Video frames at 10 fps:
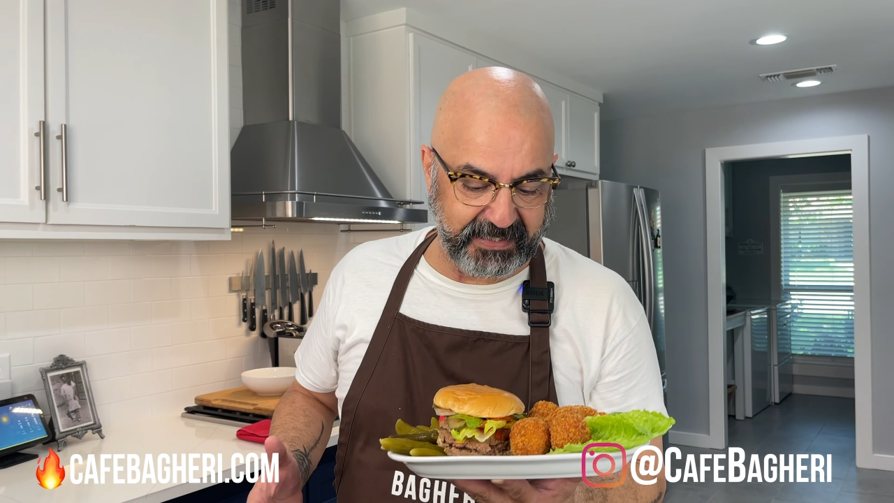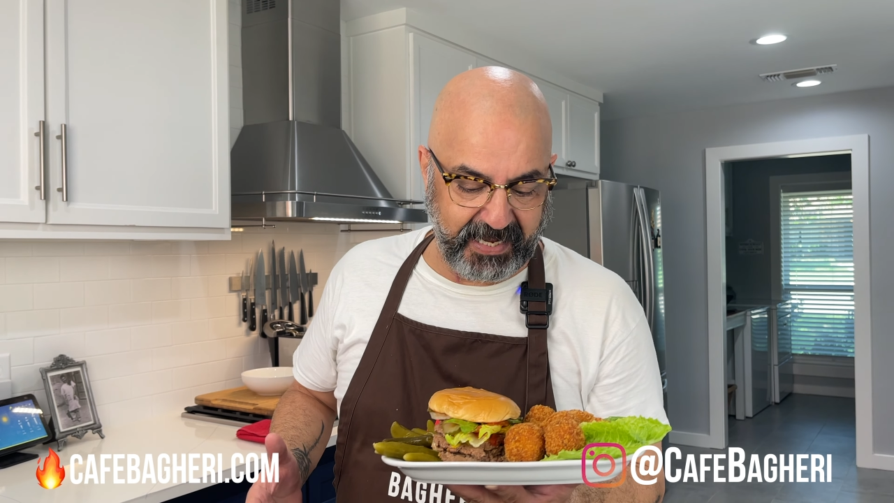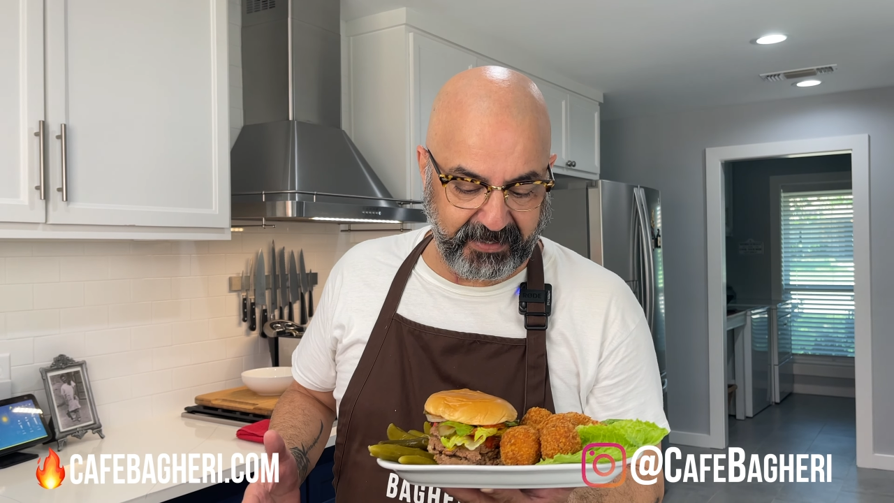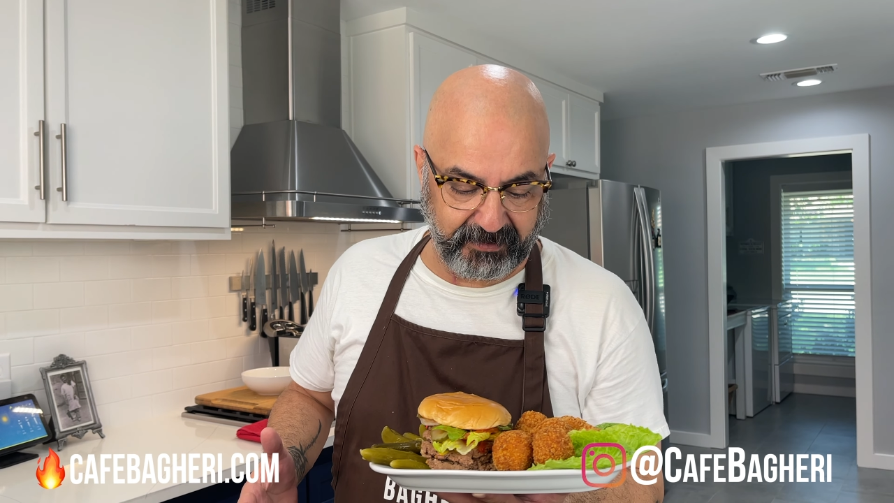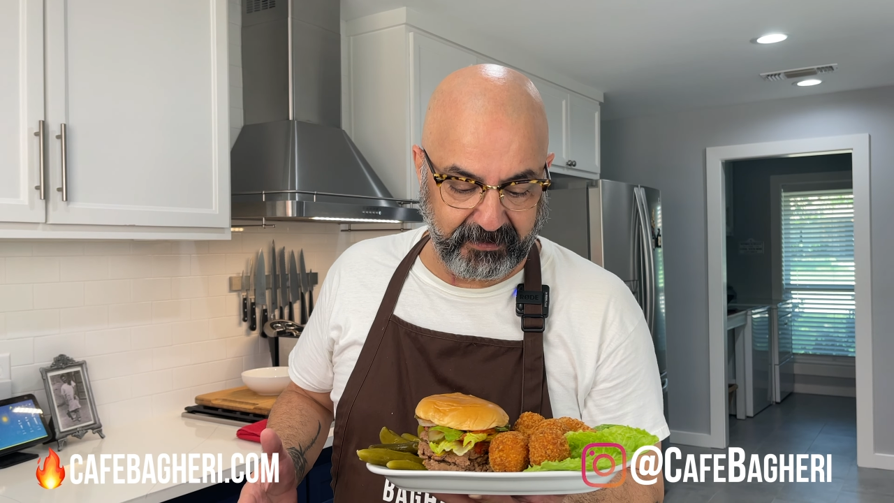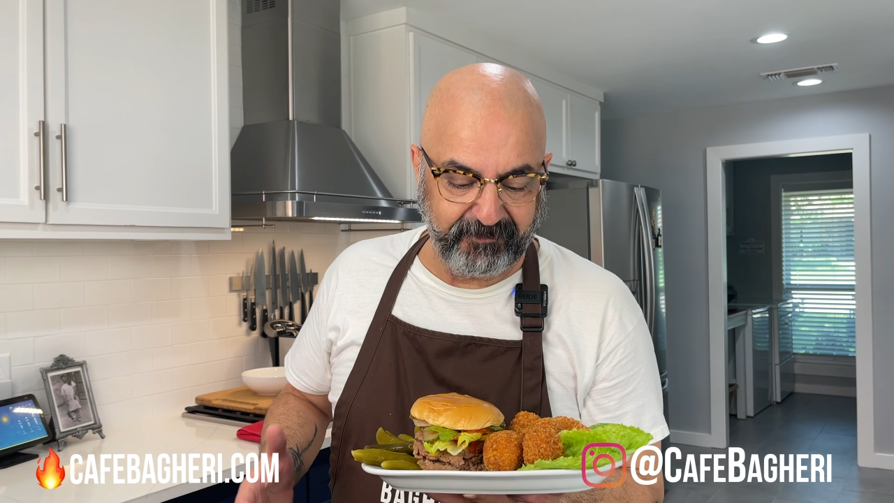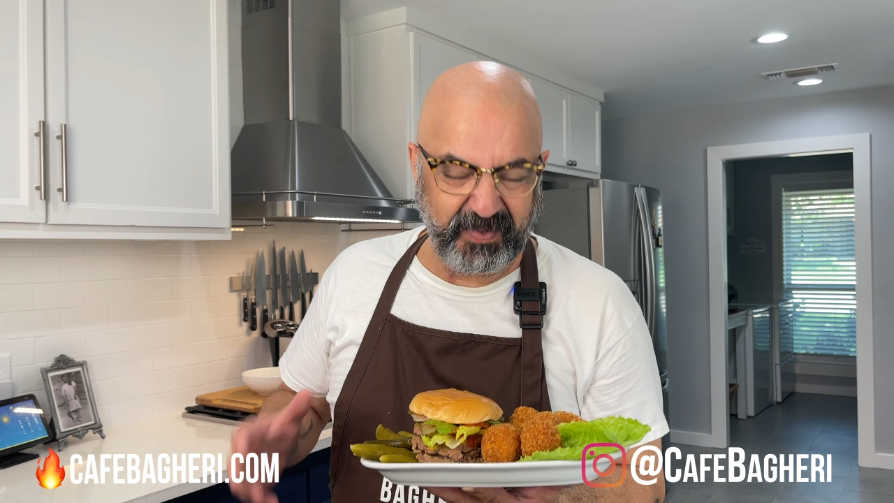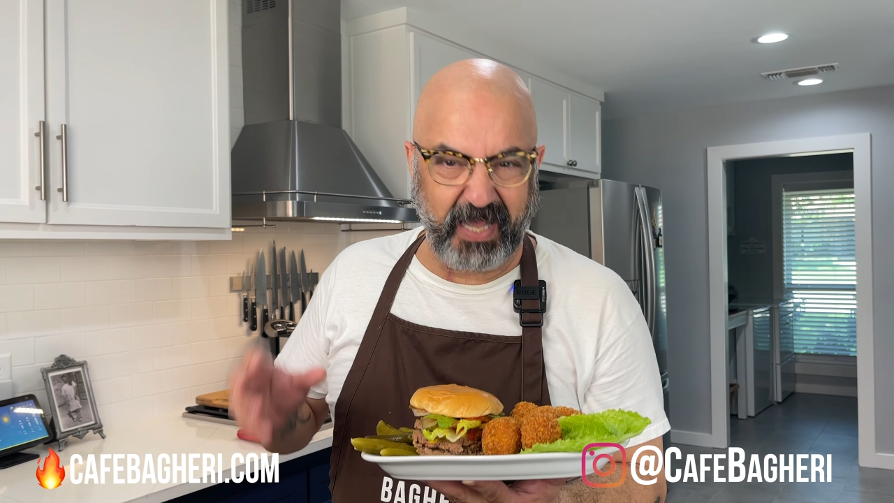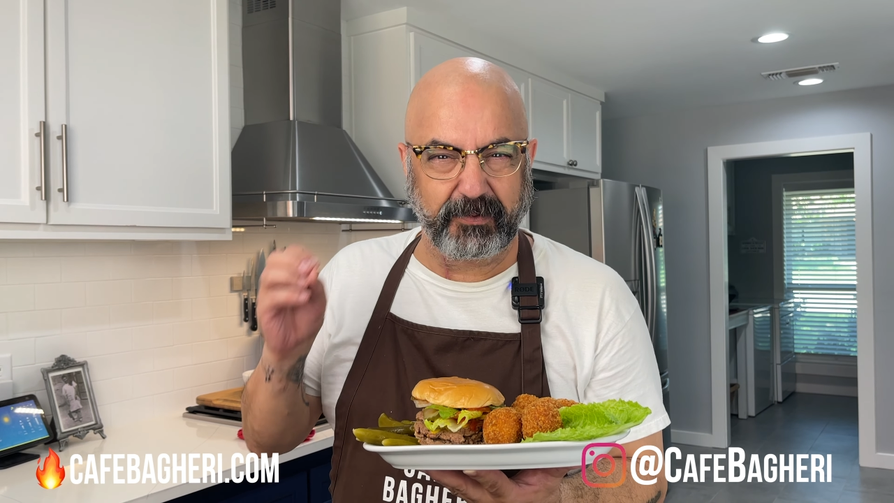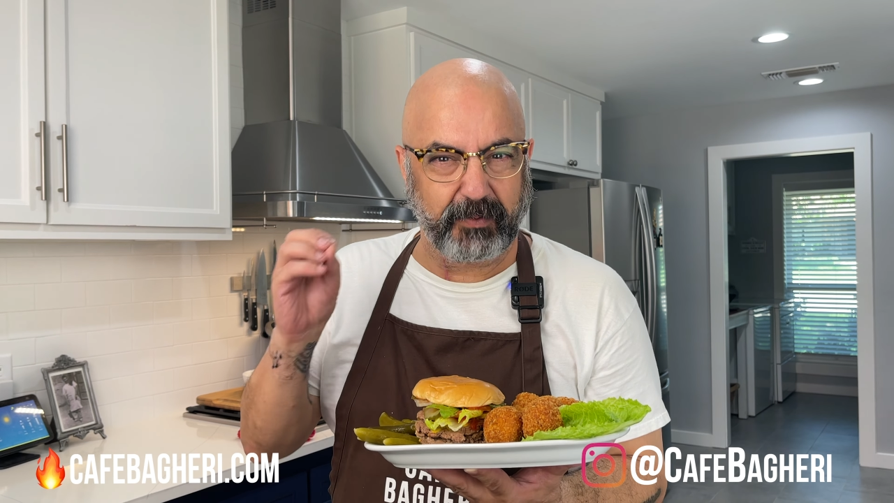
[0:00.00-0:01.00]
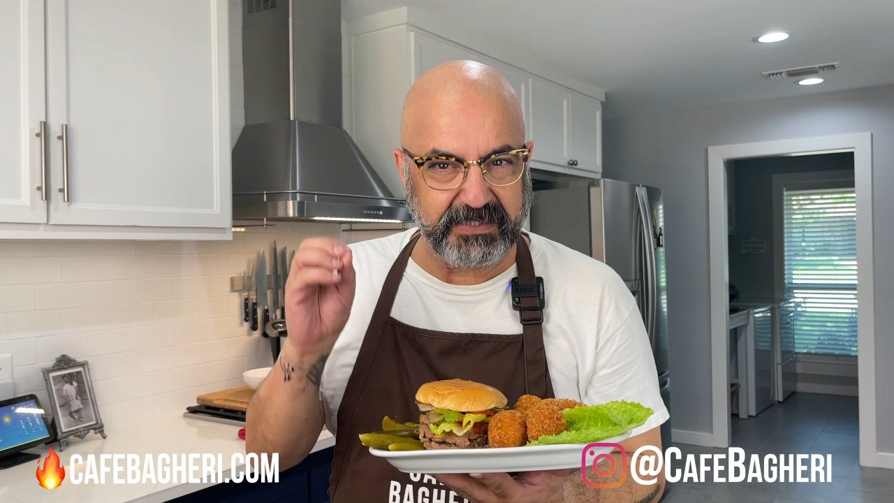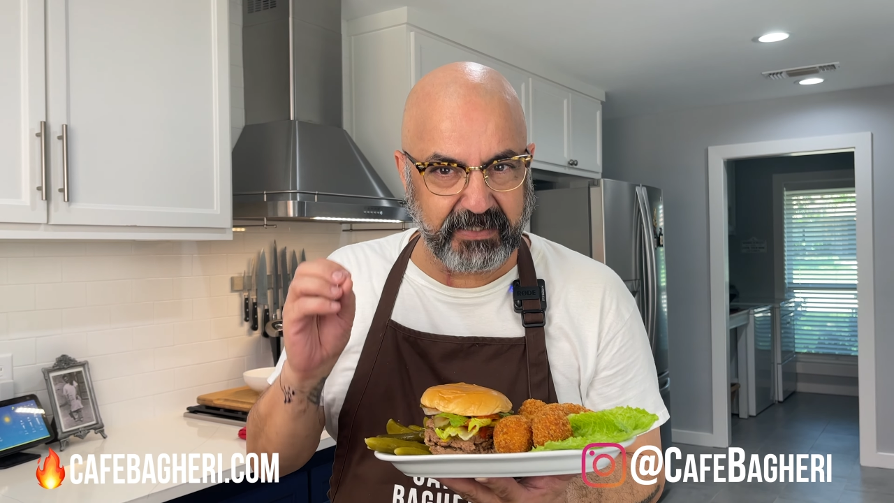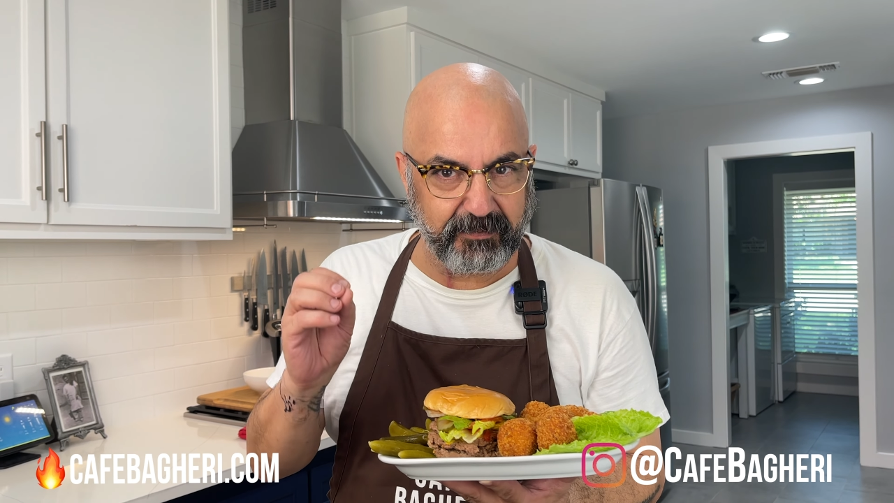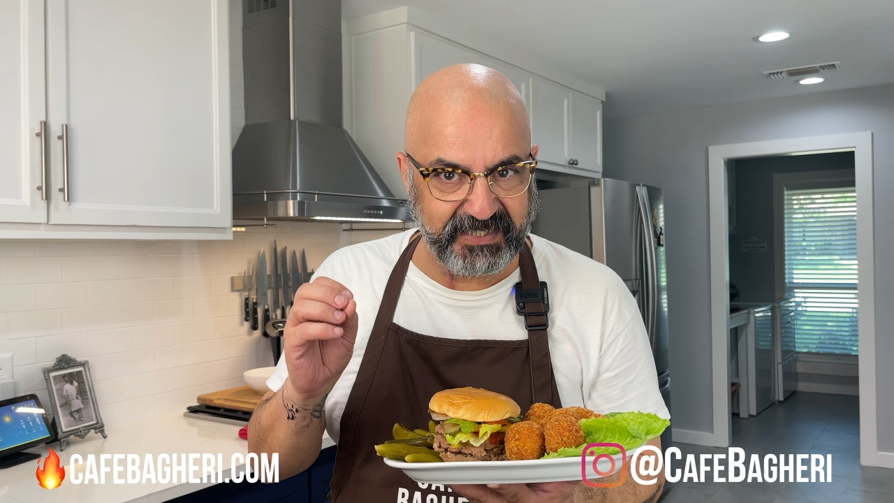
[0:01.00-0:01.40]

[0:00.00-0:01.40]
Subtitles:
later. Otherwise, they'll be